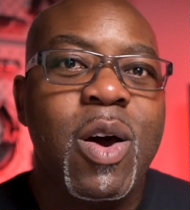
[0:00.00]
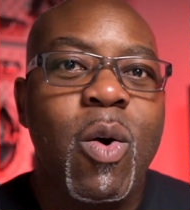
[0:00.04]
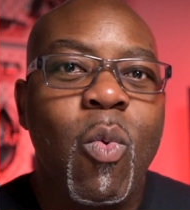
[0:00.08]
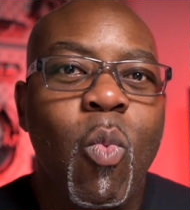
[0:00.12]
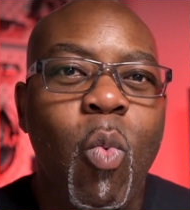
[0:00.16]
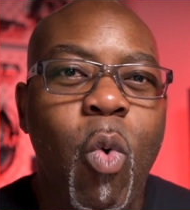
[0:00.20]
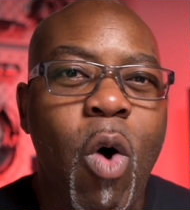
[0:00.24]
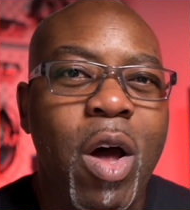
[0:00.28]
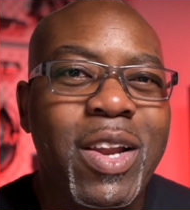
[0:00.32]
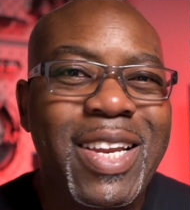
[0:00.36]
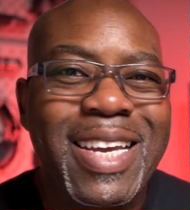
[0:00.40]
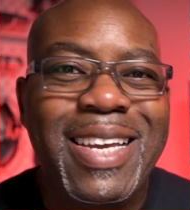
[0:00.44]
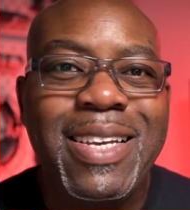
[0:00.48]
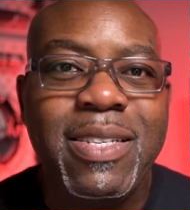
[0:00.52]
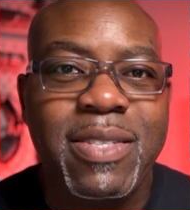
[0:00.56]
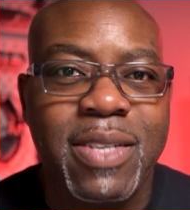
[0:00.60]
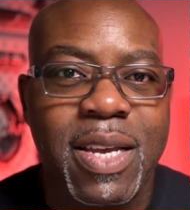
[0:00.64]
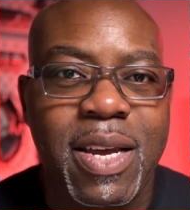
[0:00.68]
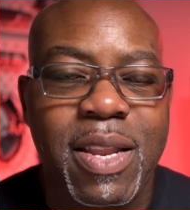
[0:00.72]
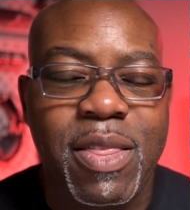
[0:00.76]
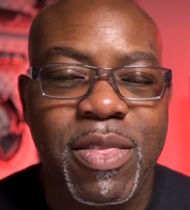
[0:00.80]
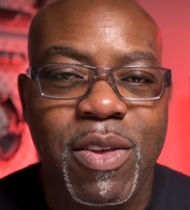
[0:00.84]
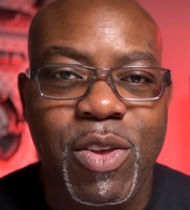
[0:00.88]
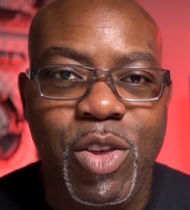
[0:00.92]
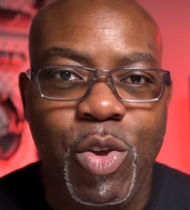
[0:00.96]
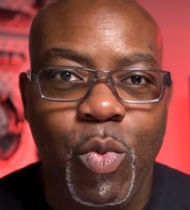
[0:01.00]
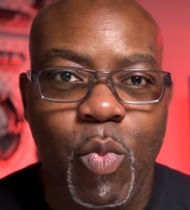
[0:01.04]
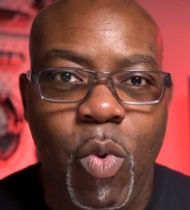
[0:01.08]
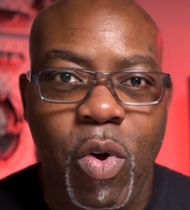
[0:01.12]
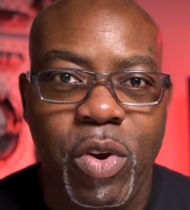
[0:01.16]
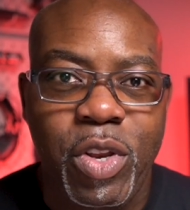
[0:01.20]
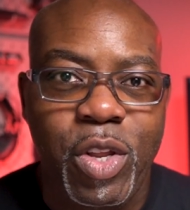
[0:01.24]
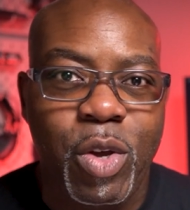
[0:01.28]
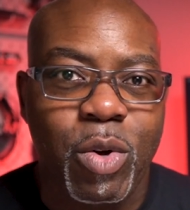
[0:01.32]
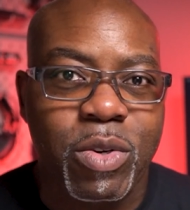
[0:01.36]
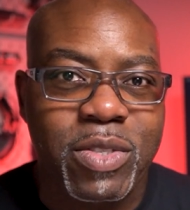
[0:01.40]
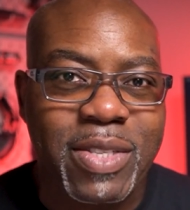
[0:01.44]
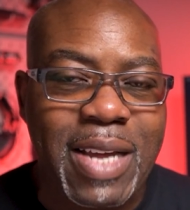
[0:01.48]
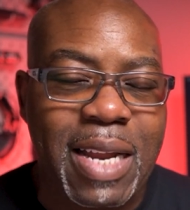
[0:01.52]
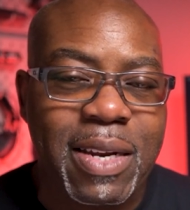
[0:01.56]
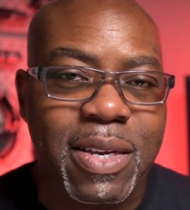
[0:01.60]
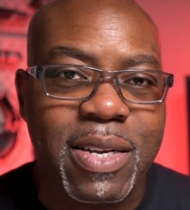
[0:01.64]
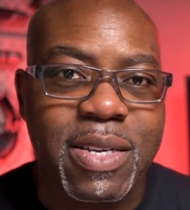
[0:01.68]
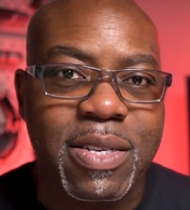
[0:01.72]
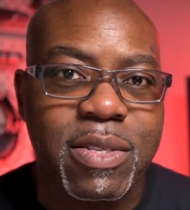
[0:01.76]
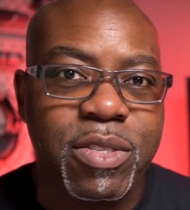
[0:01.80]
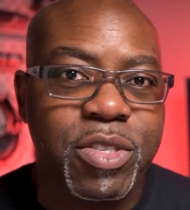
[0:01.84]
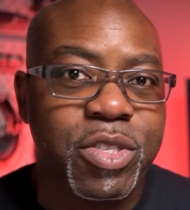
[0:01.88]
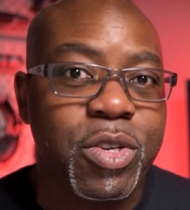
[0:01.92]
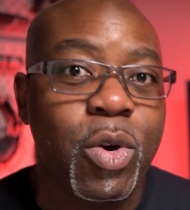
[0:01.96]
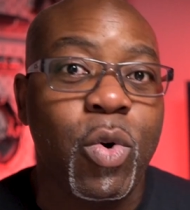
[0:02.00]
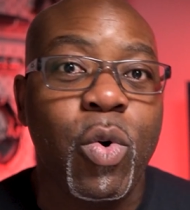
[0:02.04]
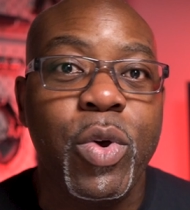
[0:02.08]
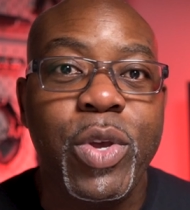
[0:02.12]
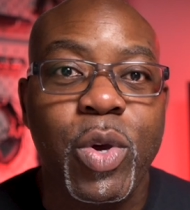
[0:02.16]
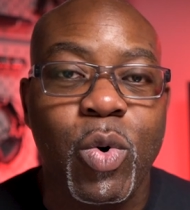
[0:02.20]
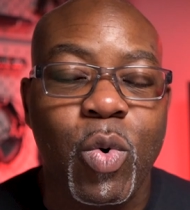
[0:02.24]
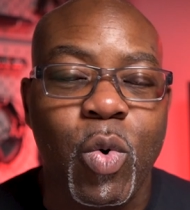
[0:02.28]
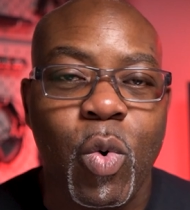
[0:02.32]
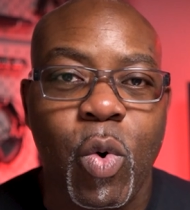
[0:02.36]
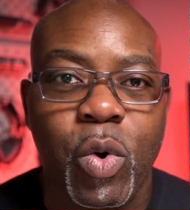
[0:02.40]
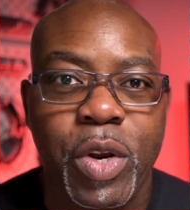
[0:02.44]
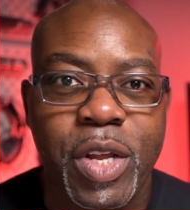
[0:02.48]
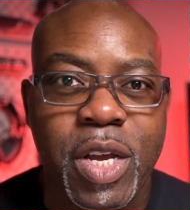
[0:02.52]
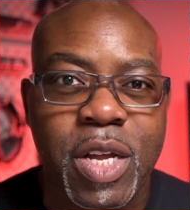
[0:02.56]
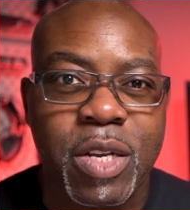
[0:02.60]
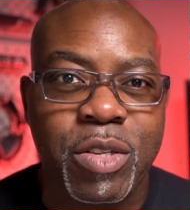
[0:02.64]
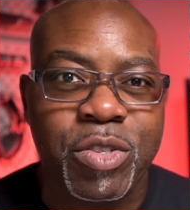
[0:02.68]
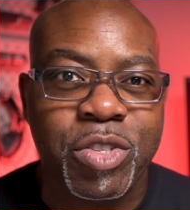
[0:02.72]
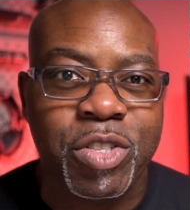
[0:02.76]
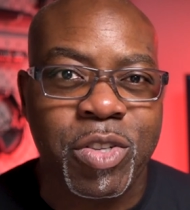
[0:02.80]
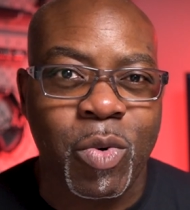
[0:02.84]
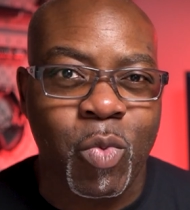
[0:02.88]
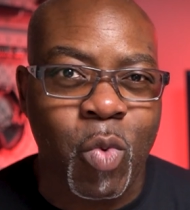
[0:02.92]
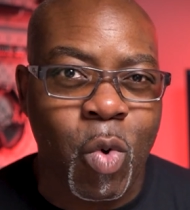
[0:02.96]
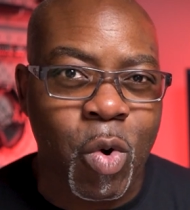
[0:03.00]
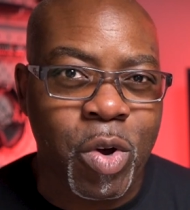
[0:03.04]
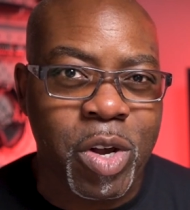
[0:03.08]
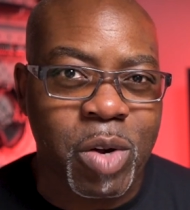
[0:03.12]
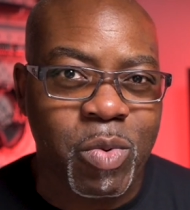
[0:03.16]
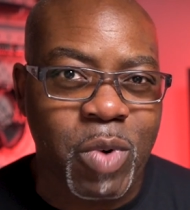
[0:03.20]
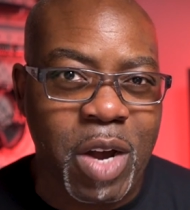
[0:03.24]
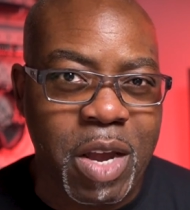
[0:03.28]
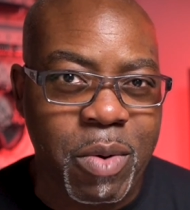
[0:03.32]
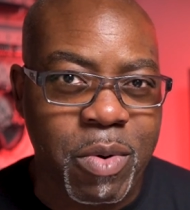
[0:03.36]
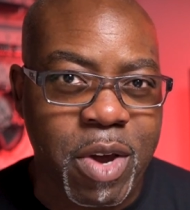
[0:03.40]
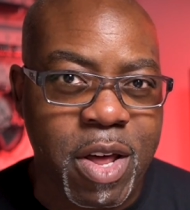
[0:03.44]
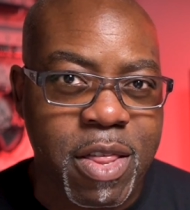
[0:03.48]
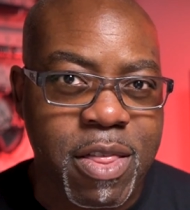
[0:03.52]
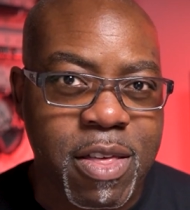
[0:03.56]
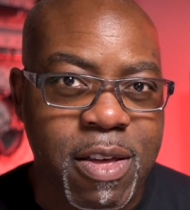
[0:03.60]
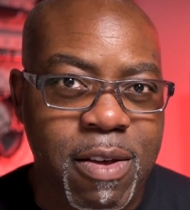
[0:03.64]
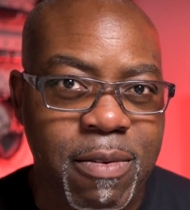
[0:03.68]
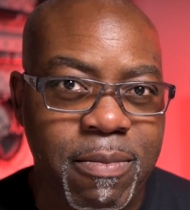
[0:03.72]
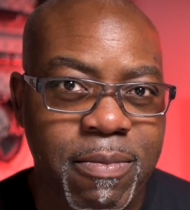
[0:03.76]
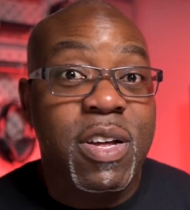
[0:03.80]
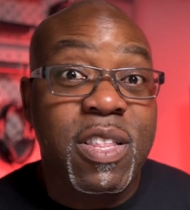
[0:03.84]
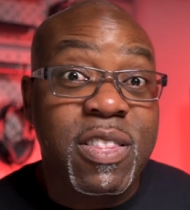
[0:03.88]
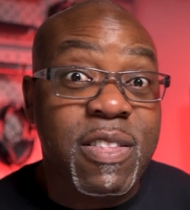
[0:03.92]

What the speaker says: What is it that you want your delegates or your audience to walk away with?